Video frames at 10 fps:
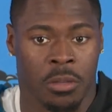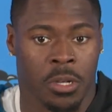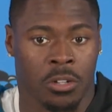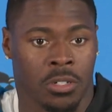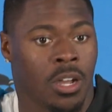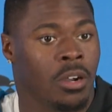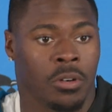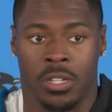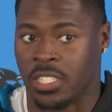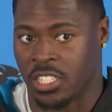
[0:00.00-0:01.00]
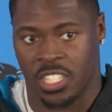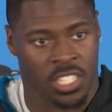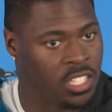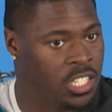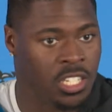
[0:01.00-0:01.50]
Him and Coach Caldwell, it's a,
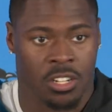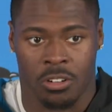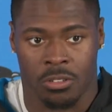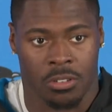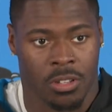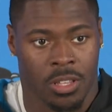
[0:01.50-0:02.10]
it's a cheat code.